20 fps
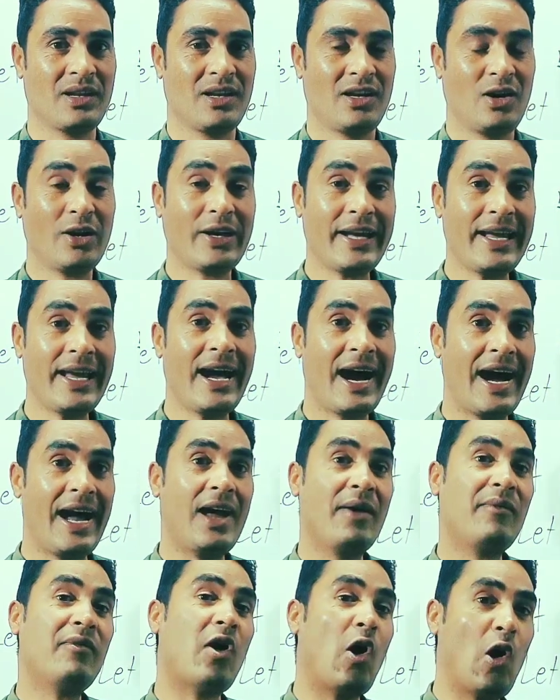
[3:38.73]
Okay, I
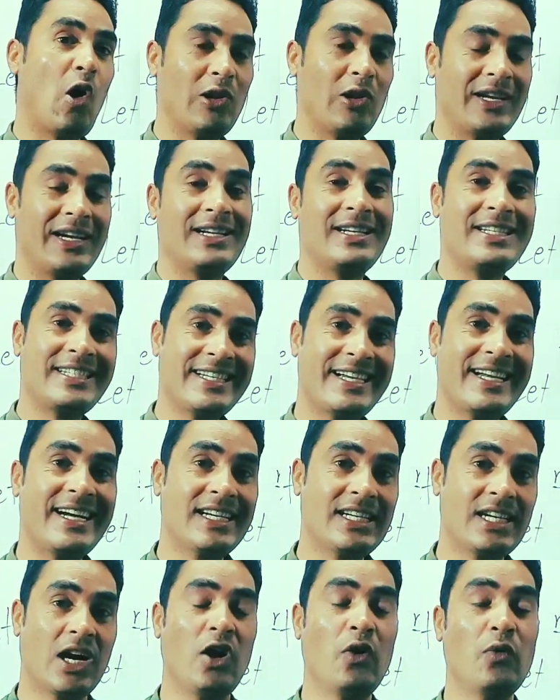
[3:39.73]
have already
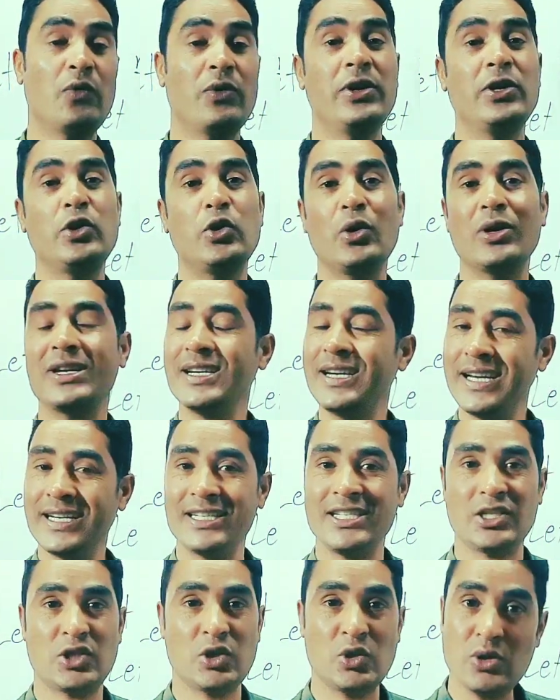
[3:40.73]
shared a video
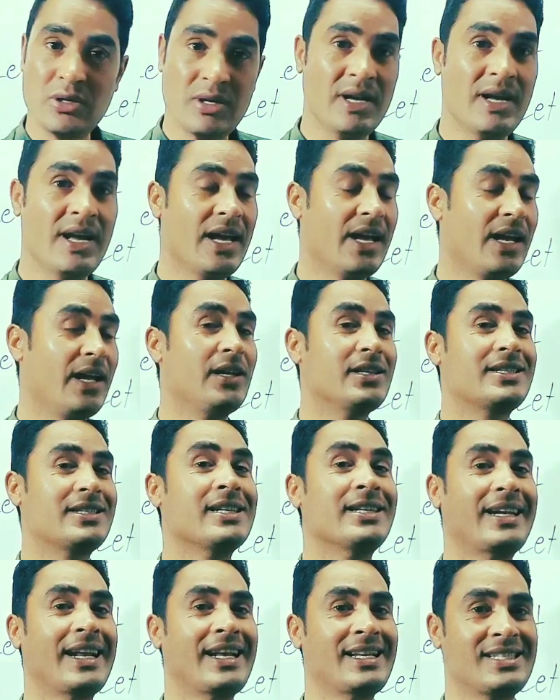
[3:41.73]
related to
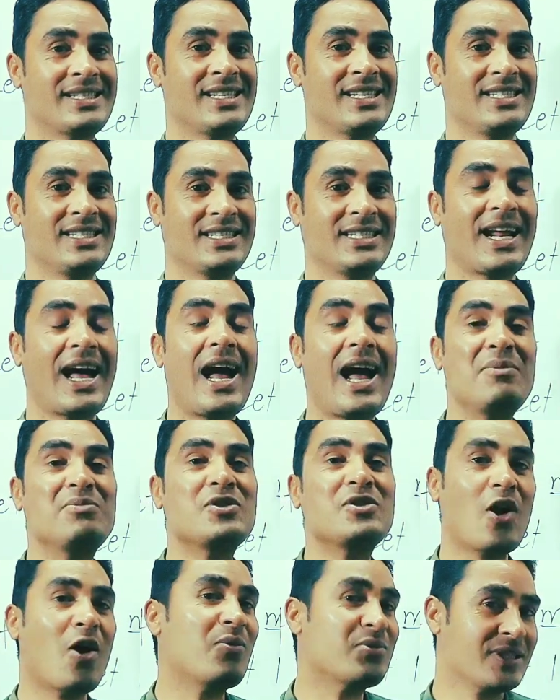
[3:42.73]
sentences, types
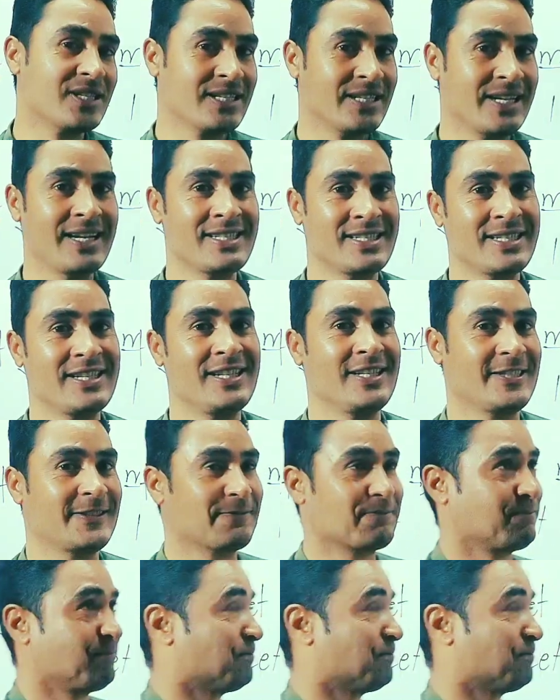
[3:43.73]
of sentences.